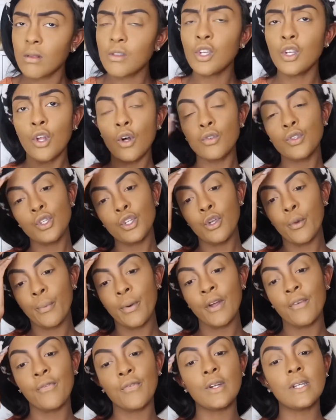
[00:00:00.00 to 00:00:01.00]
you know, to your
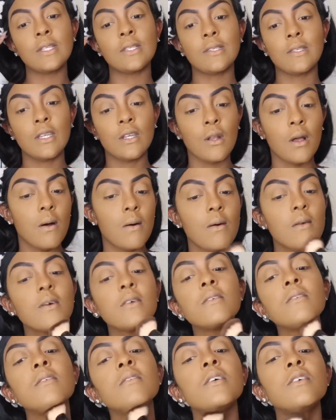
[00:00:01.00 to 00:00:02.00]
preference, you know,
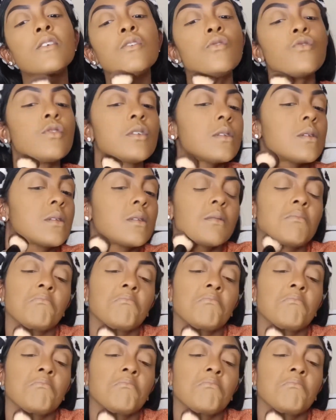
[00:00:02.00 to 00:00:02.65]
and you just,